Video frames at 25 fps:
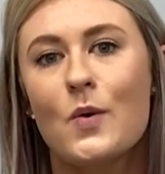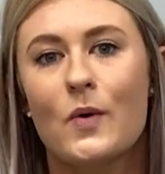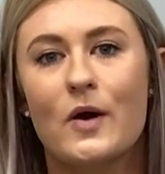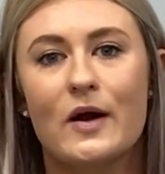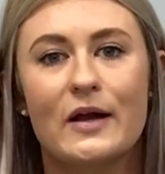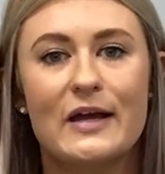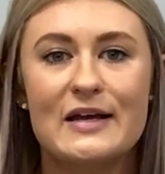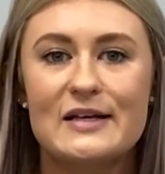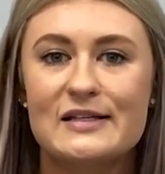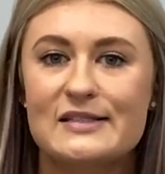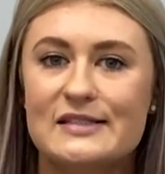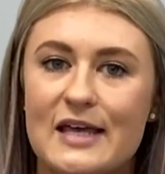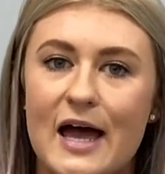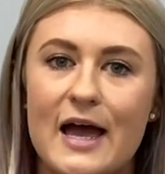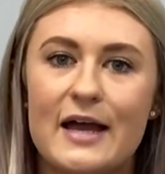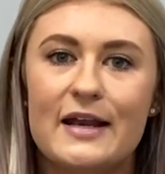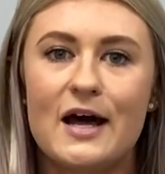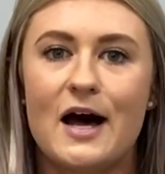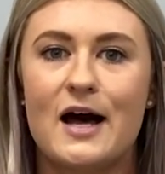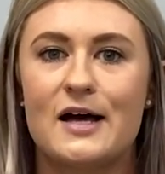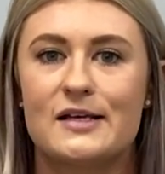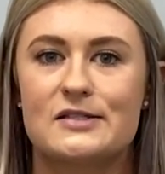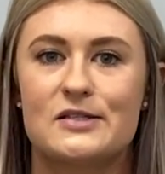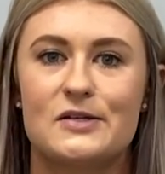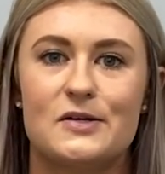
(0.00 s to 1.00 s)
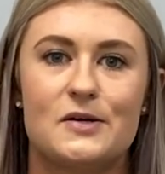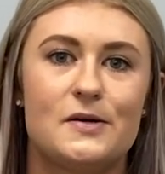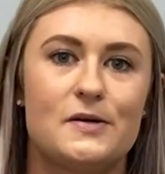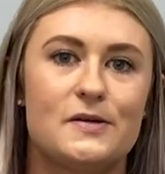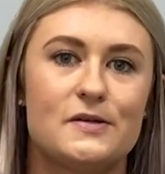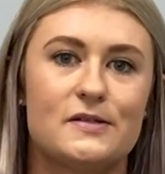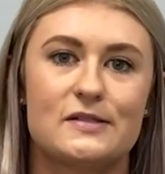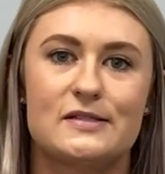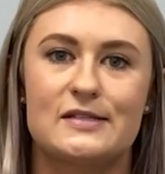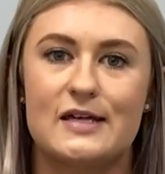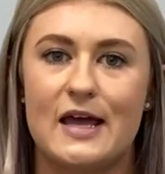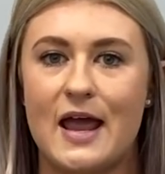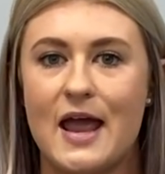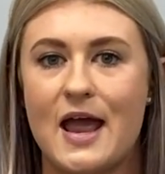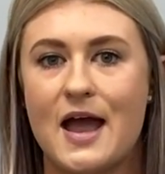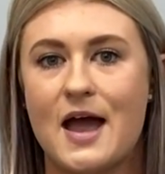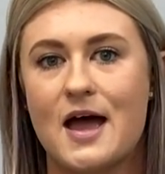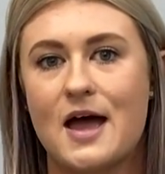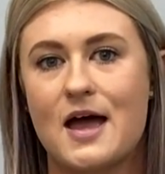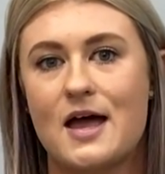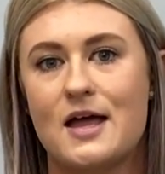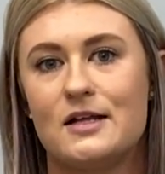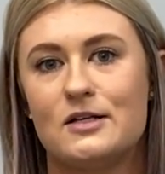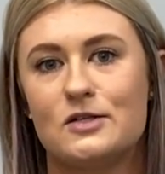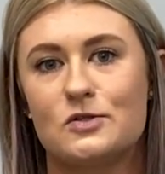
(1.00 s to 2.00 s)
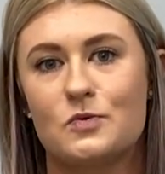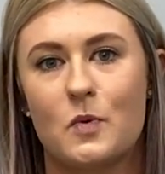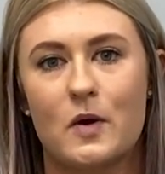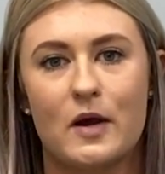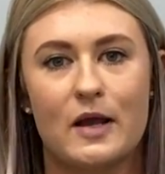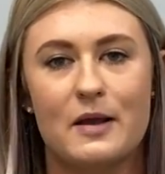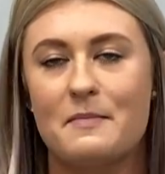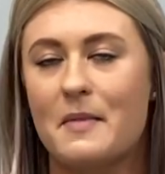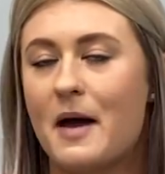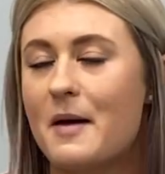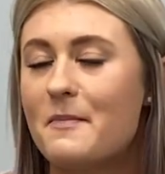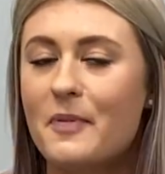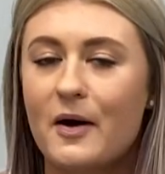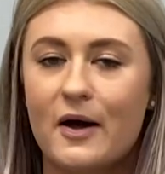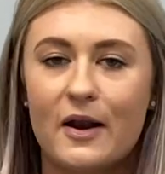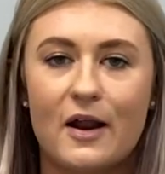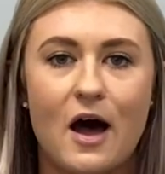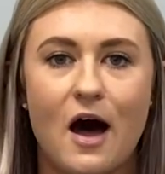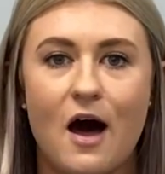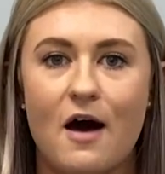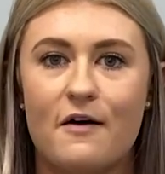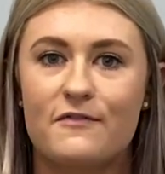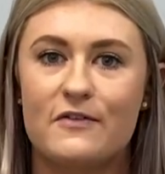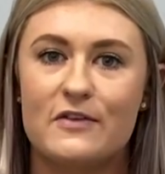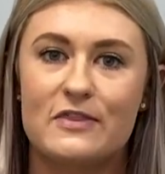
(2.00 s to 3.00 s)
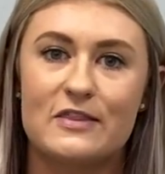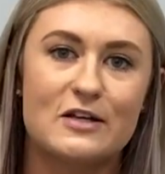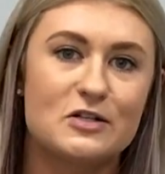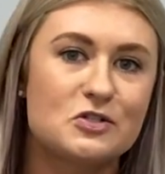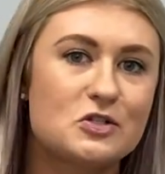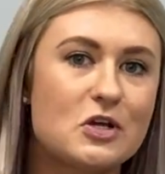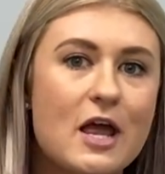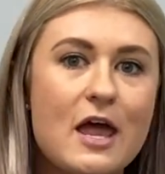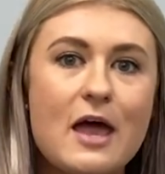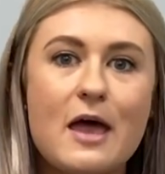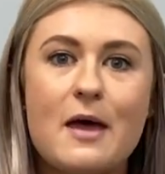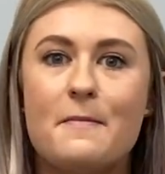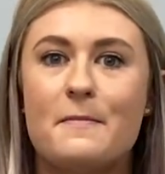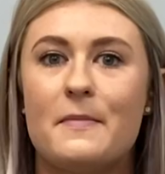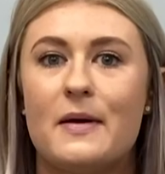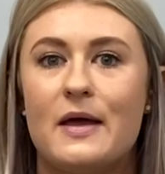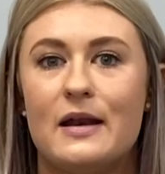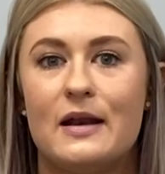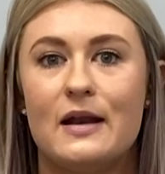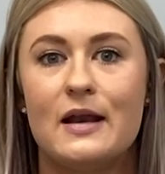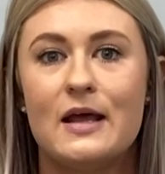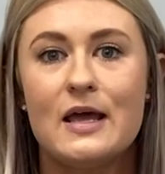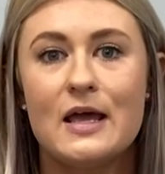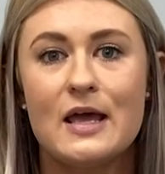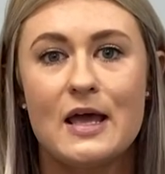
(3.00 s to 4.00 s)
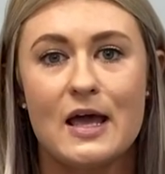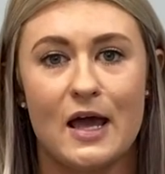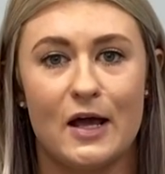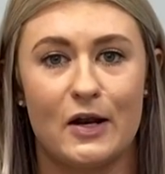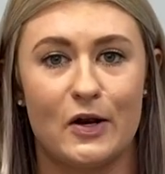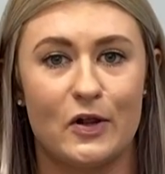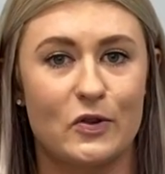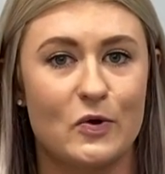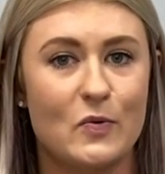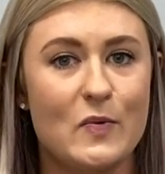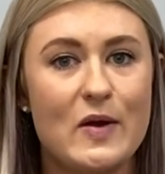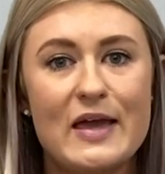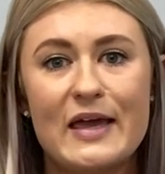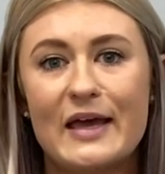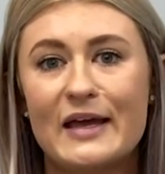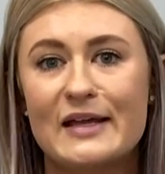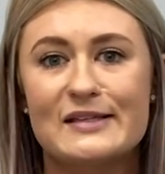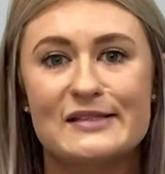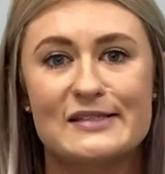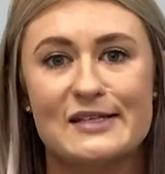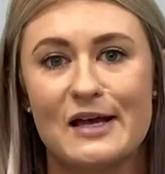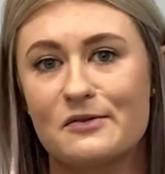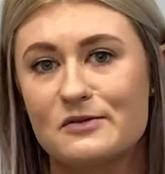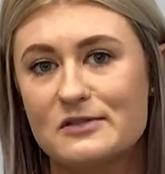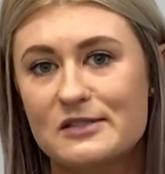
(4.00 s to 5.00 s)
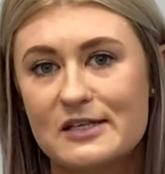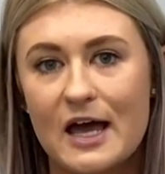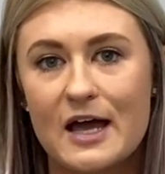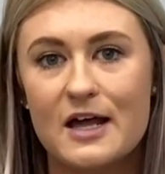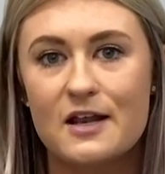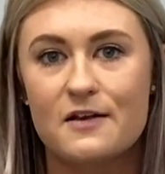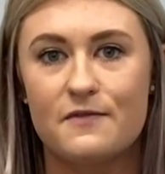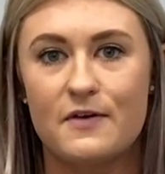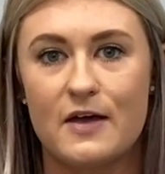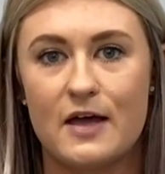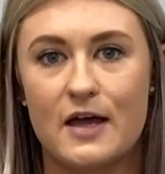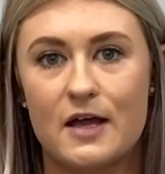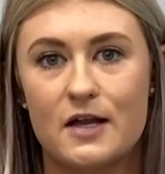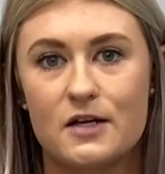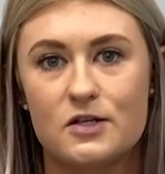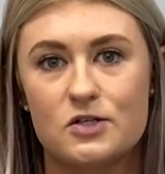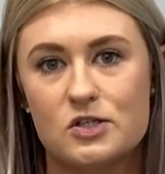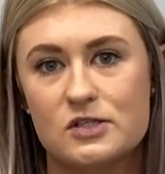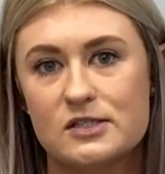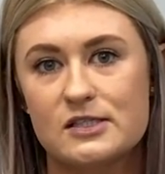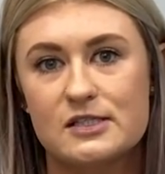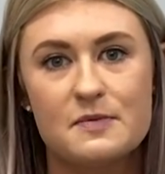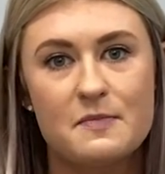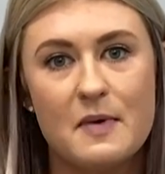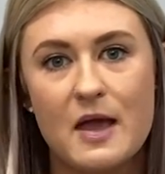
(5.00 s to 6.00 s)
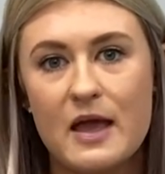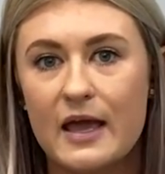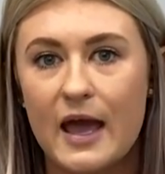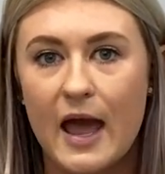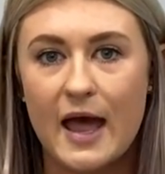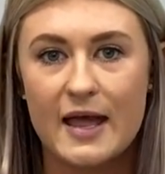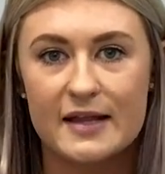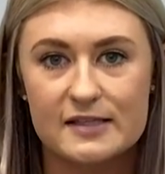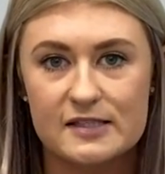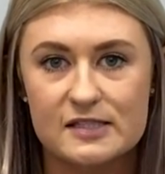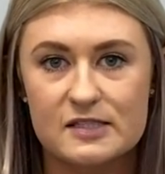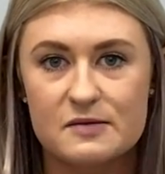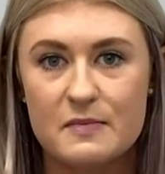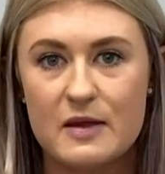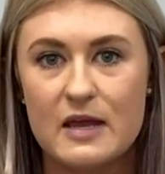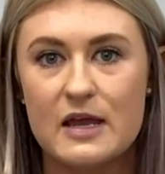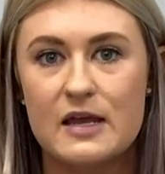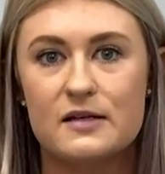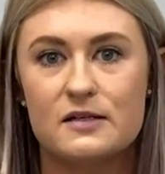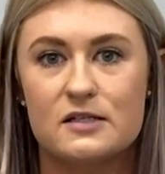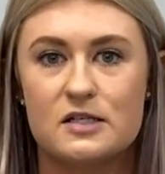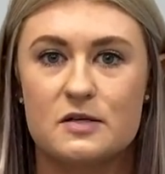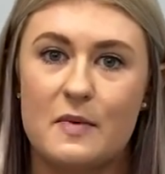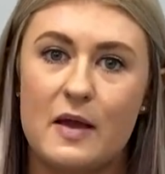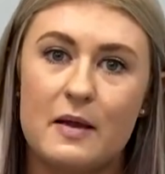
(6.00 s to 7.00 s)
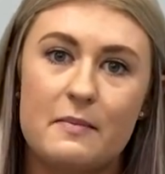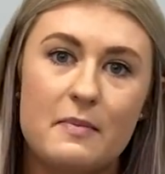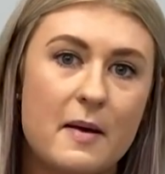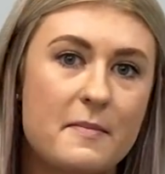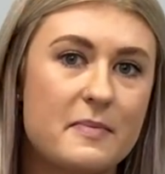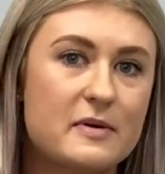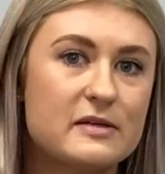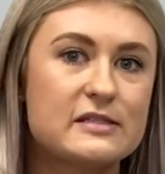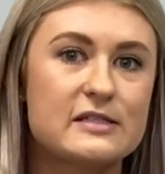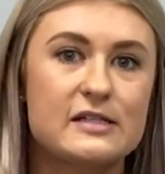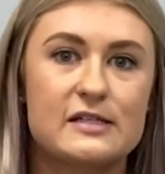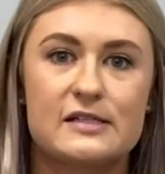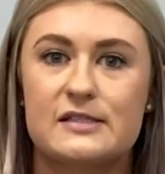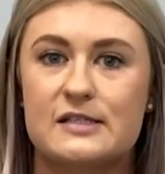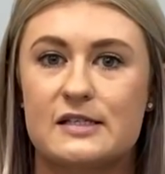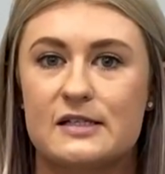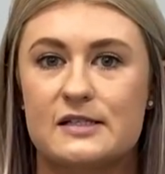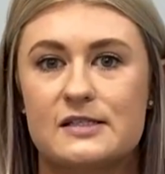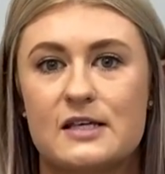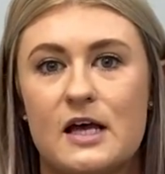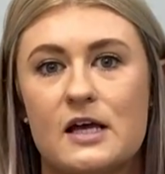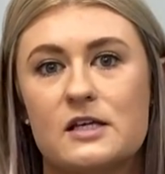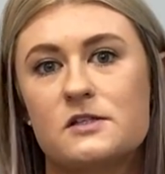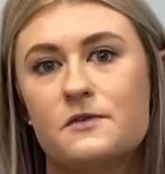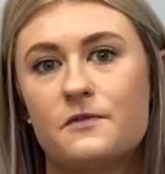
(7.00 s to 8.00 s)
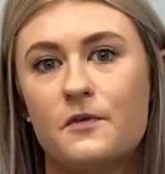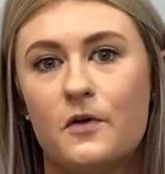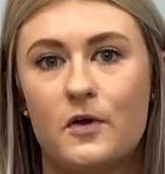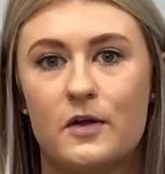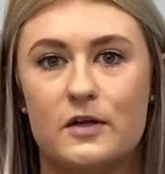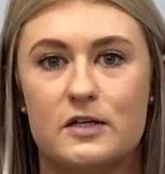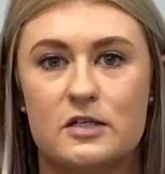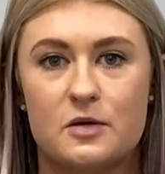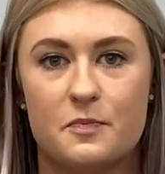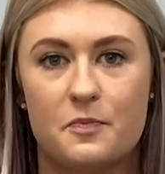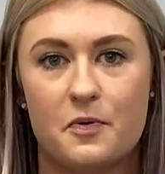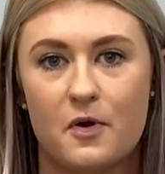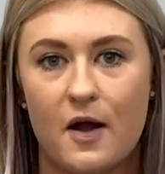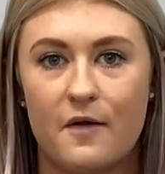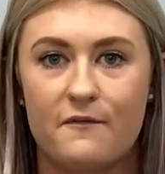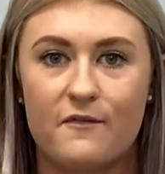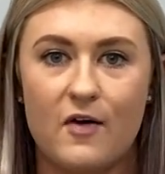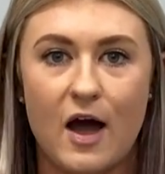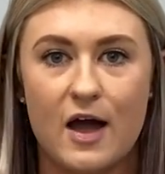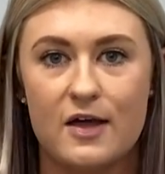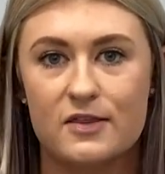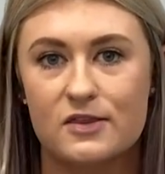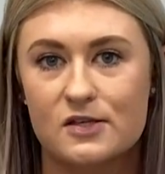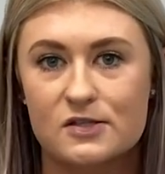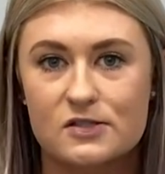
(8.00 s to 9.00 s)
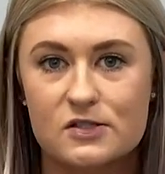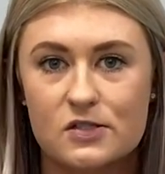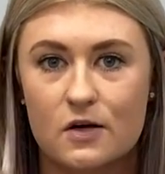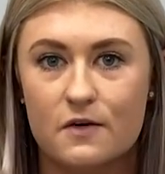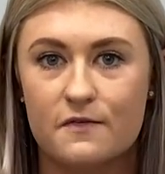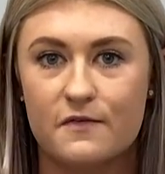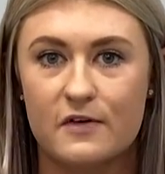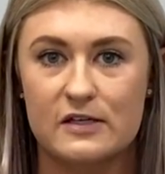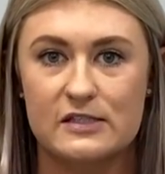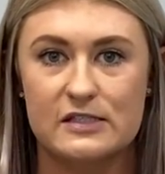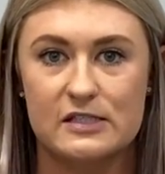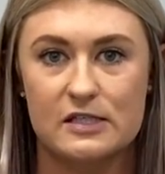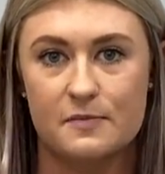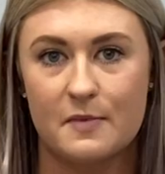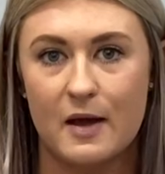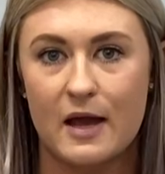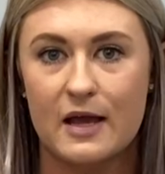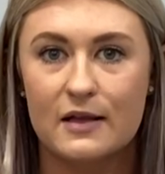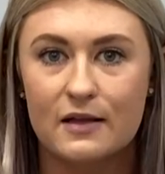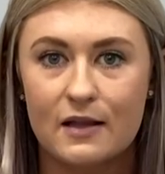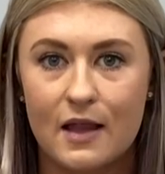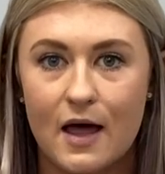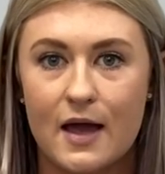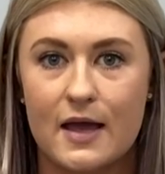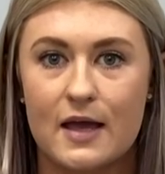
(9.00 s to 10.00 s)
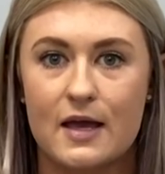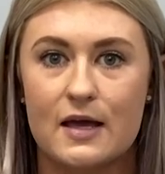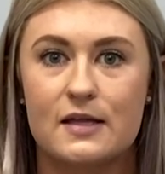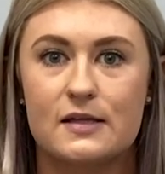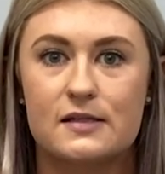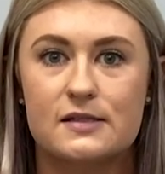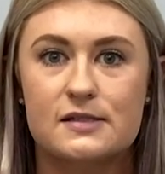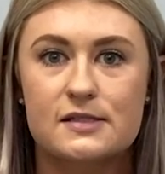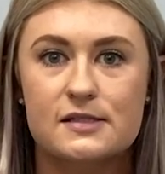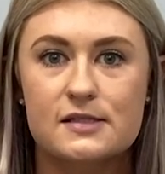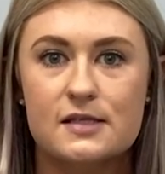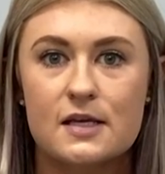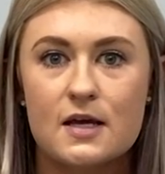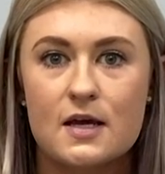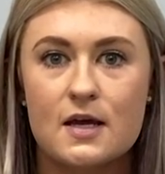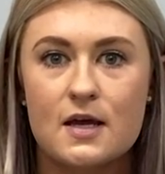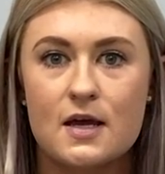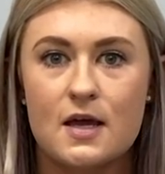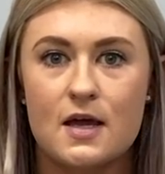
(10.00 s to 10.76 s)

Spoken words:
working side hustles and working my butt off in the gym and on the weekends outside of it just to make ends meet and to make my business successful and to provide the service to my clients